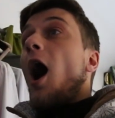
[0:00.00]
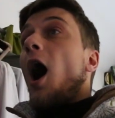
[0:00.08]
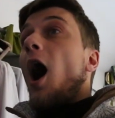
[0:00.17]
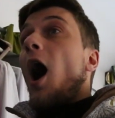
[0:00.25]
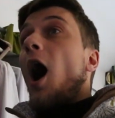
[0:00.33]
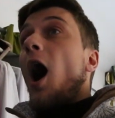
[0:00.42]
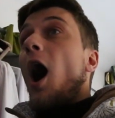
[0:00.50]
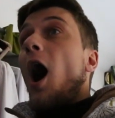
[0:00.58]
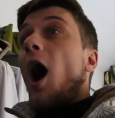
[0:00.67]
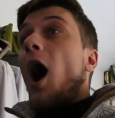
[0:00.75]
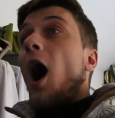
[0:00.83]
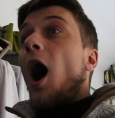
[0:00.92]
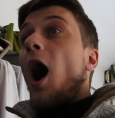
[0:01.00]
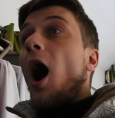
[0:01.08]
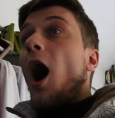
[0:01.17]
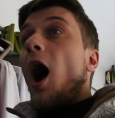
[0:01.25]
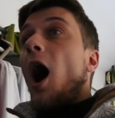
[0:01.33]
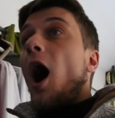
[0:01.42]

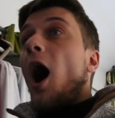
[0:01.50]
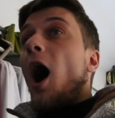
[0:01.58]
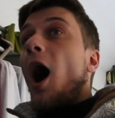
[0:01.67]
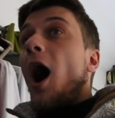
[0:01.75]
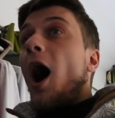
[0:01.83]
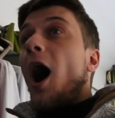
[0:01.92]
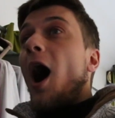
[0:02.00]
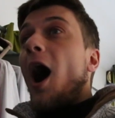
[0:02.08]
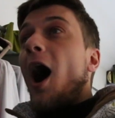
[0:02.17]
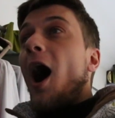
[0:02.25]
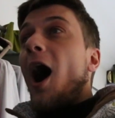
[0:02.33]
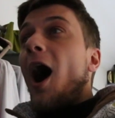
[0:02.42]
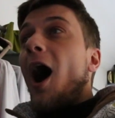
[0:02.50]
[no speech]